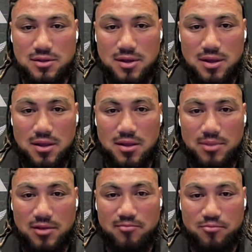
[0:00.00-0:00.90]
Um,
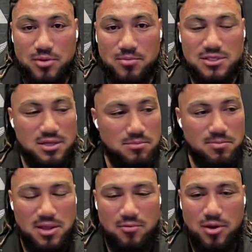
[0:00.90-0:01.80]
they've pretty much let me
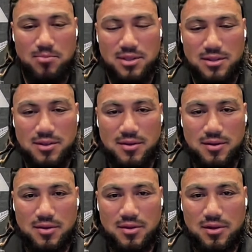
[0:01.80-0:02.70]
play rugby
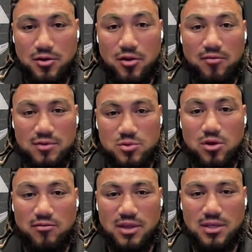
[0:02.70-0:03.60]
a little over
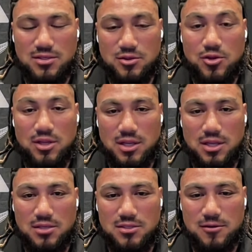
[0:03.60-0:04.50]
12 years, 13 years.